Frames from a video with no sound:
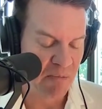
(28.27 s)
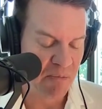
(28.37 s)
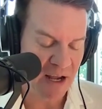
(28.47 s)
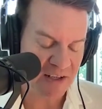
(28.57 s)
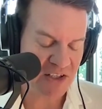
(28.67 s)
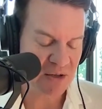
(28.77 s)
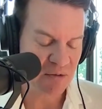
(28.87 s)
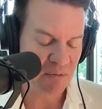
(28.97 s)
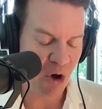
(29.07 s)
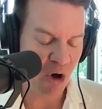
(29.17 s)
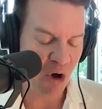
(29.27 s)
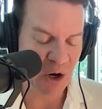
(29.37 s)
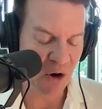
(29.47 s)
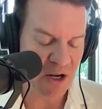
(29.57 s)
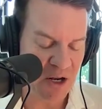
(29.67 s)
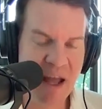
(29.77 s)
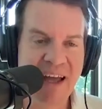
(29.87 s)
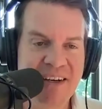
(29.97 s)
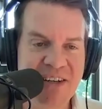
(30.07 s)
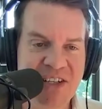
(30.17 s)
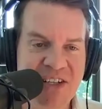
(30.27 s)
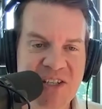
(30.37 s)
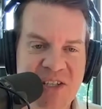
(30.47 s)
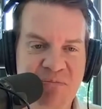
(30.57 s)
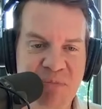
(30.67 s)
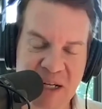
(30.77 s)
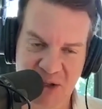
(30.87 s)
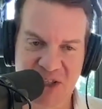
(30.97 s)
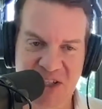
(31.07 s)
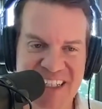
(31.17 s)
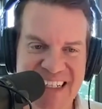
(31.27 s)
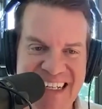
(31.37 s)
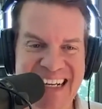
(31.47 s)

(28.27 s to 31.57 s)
the best Paul McCartney band since the Beatles.